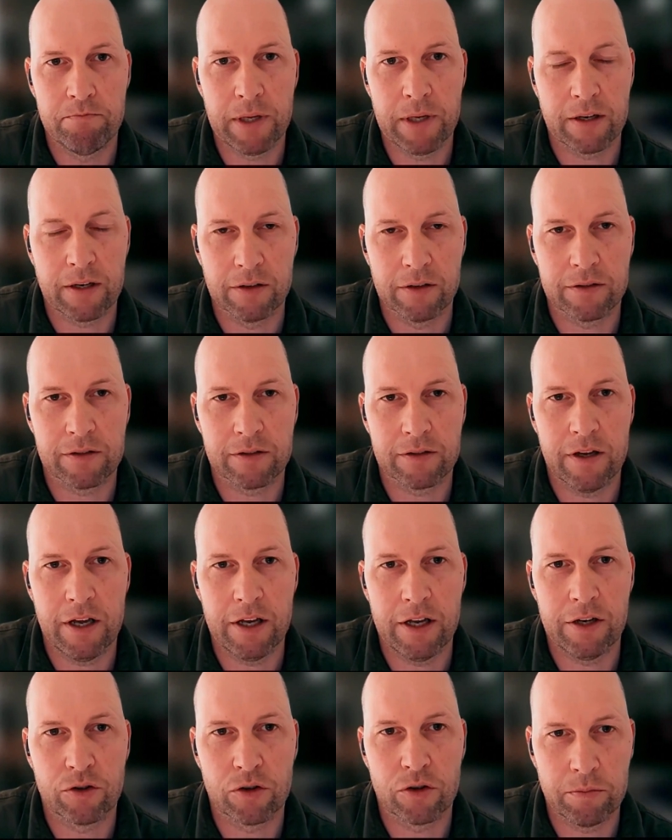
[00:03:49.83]
because
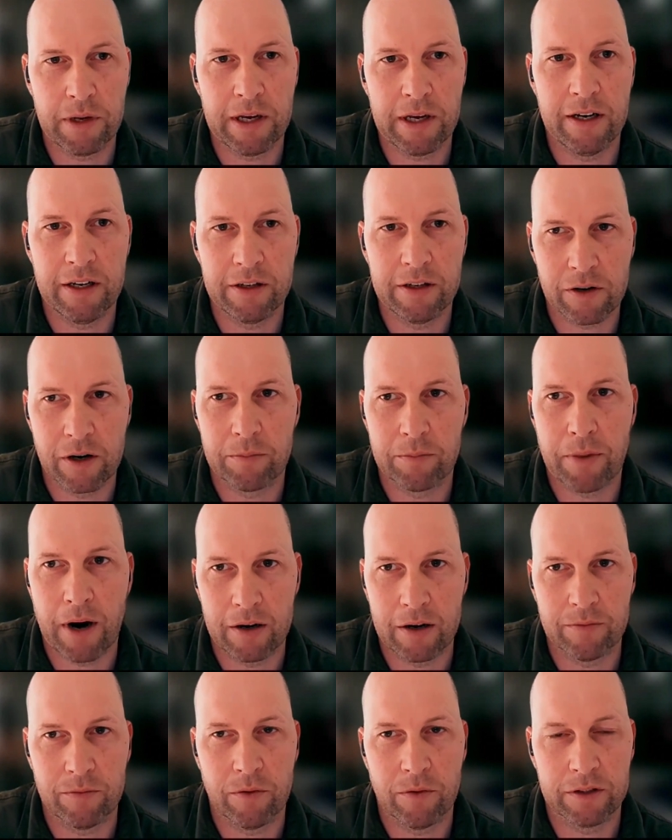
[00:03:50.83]
it should be an integral
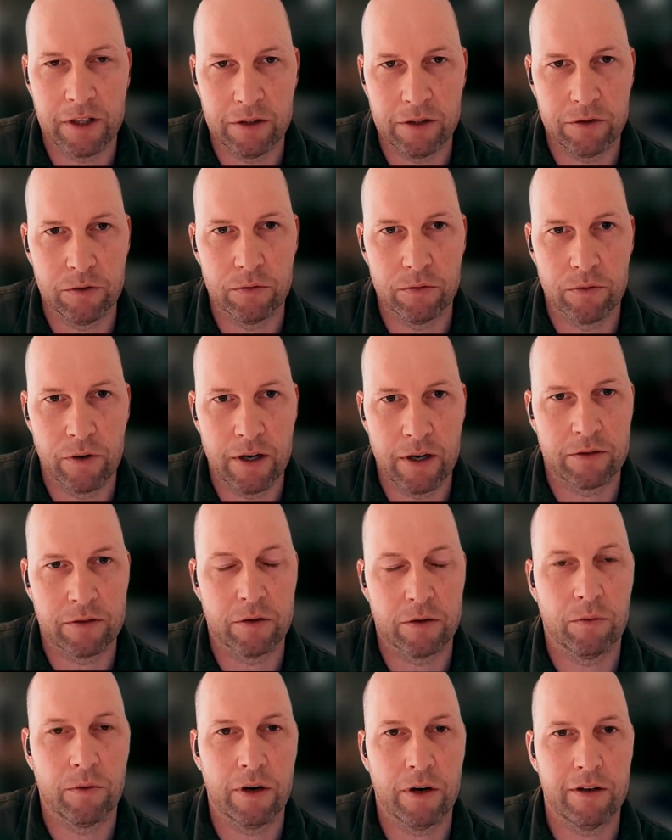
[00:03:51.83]
part of what they do, right?
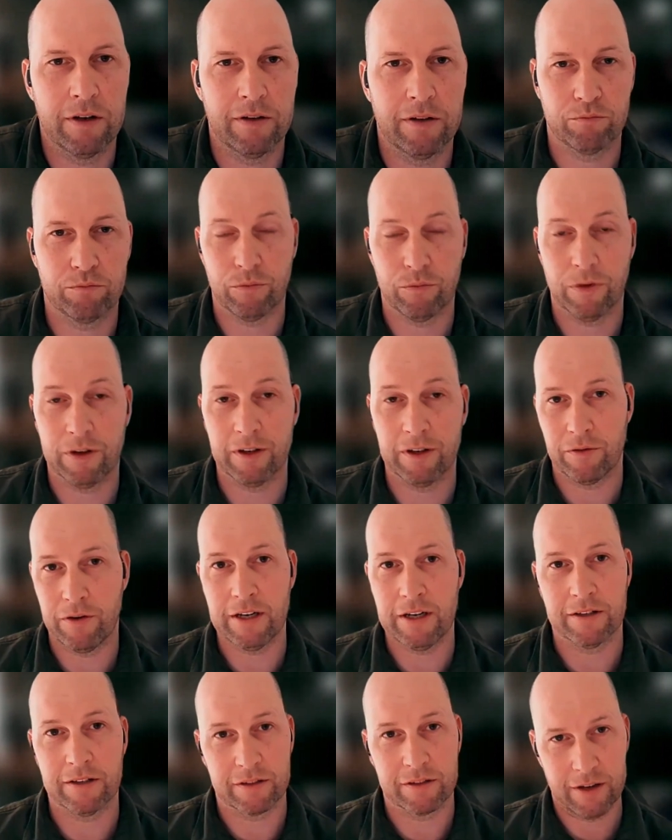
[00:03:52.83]
So one of the
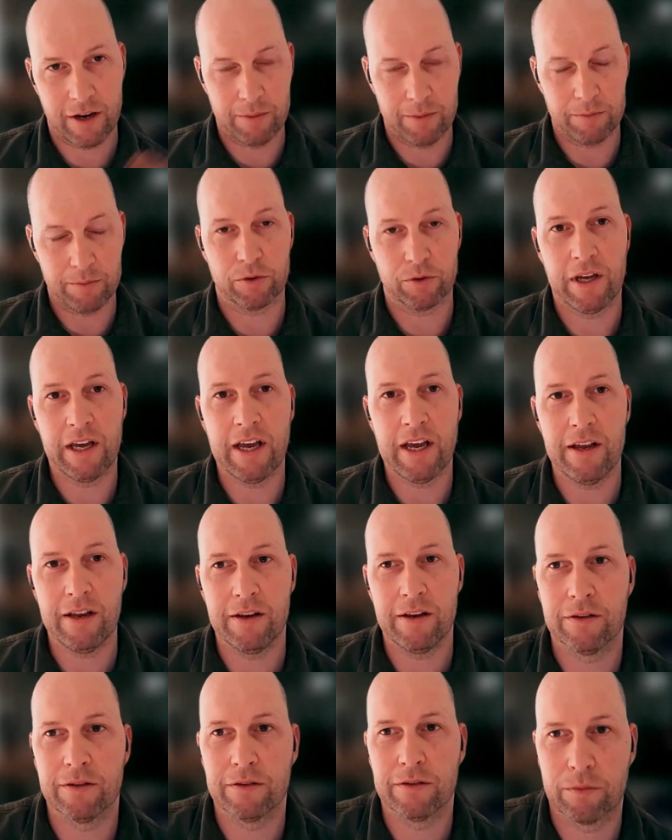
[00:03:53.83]
reasons that I'm so
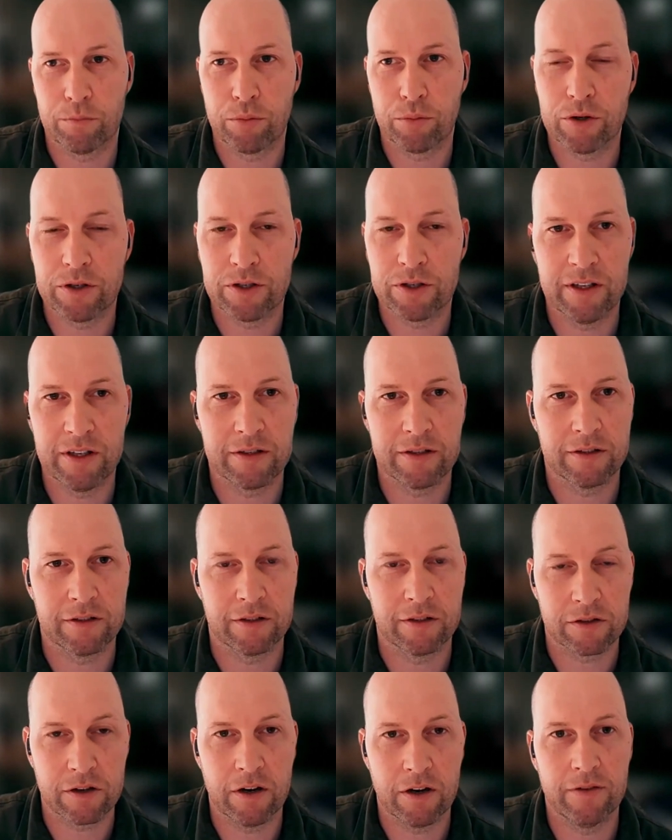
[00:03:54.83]
keen to push this
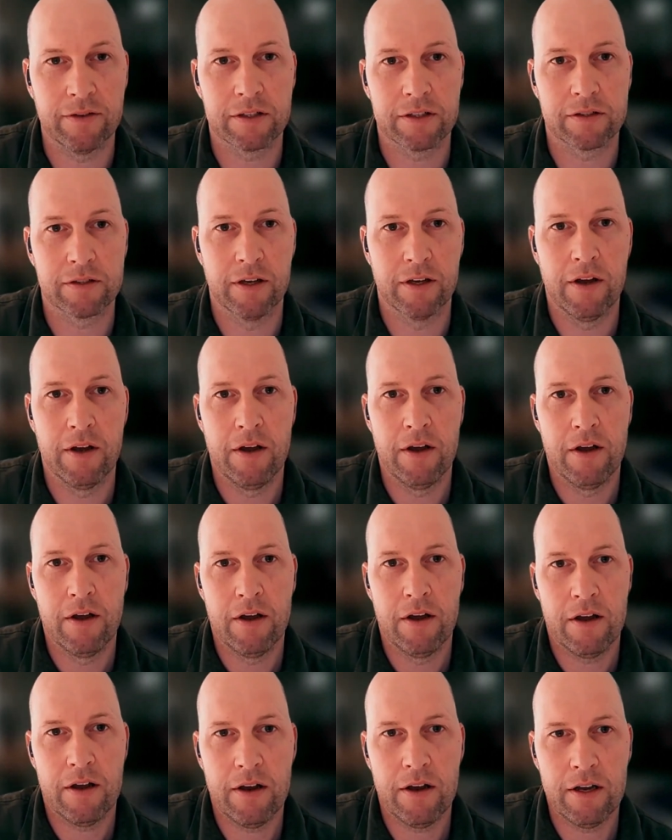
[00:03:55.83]
as a service
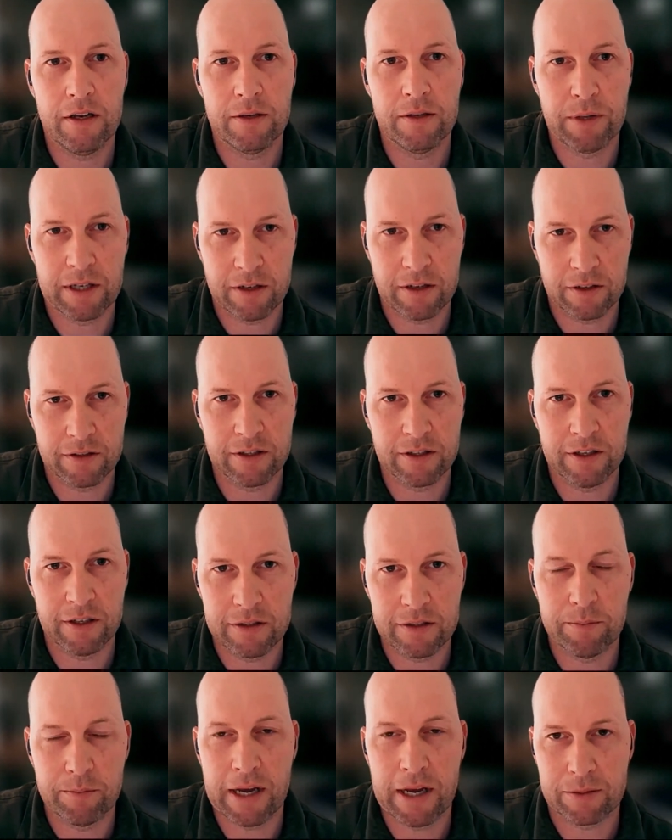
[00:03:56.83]
is because it
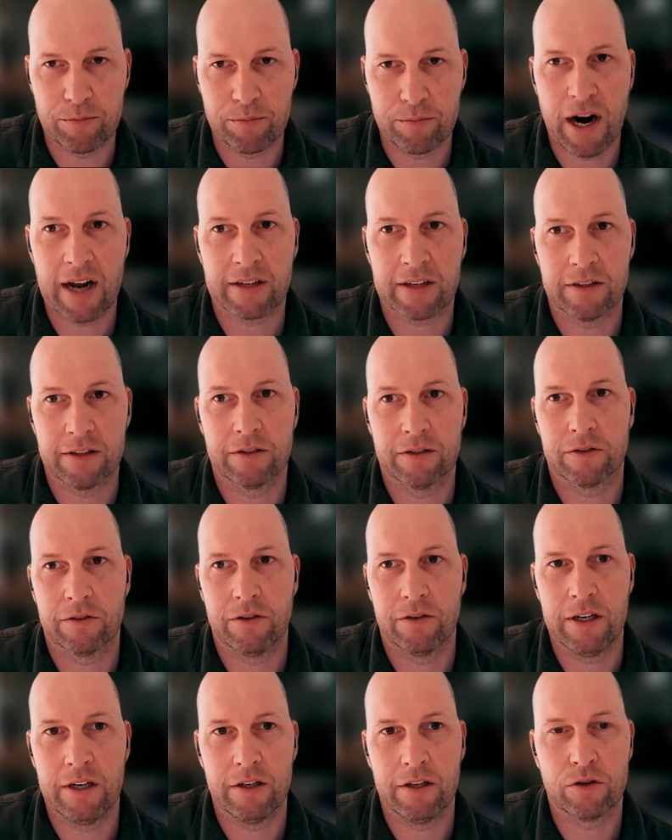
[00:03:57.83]
is a best practice,
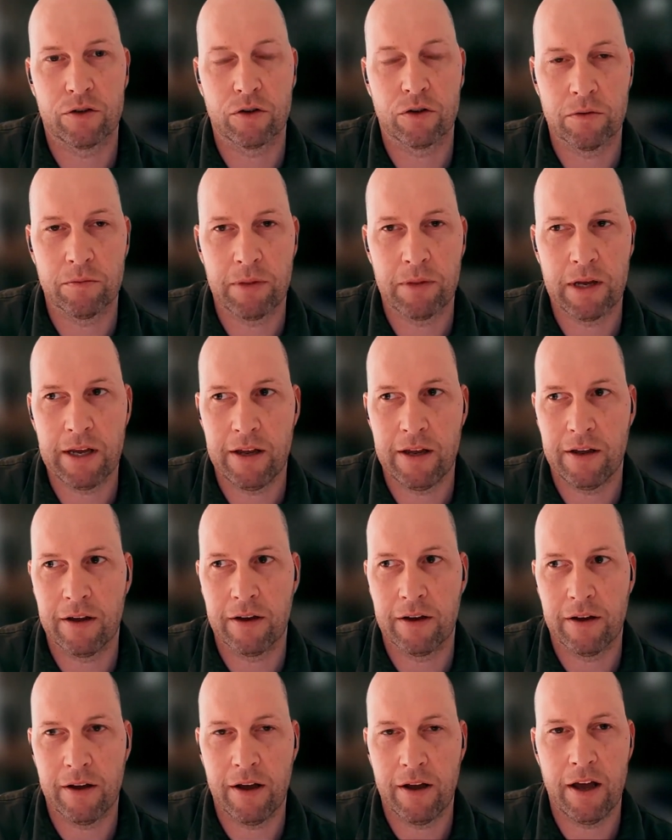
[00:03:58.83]
right? It shouldn't be